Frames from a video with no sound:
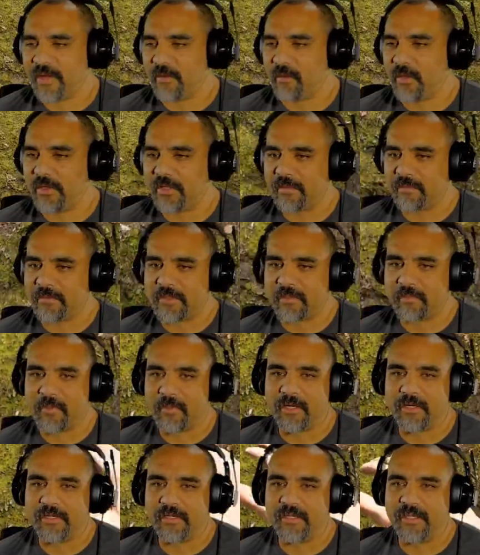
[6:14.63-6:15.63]
woke up
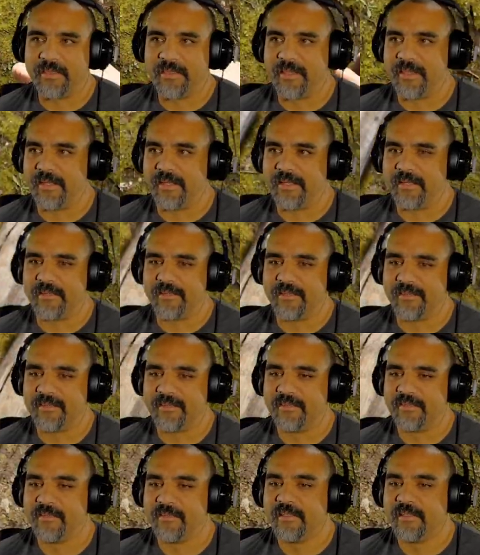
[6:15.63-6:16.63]
tomorrow and then,
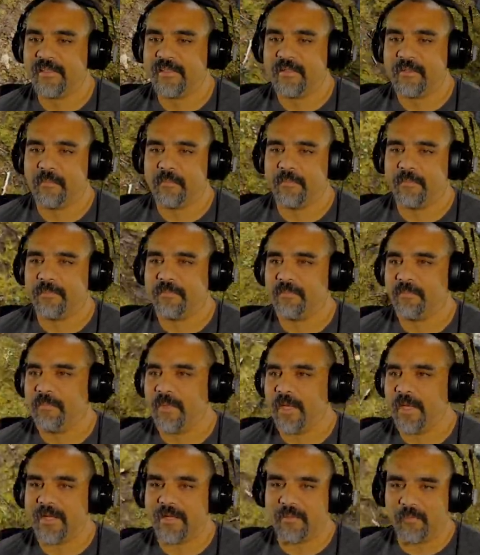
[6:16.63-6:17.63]

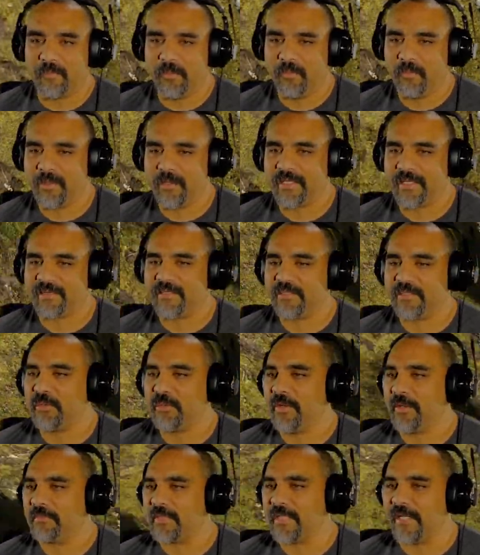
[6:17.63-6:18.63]
bam, we got the new
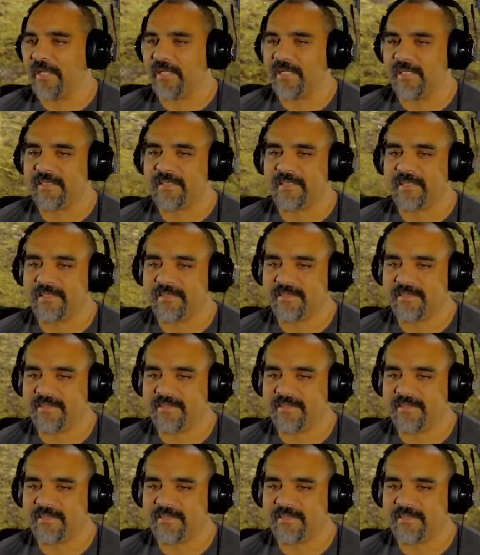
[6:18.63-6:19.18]
update.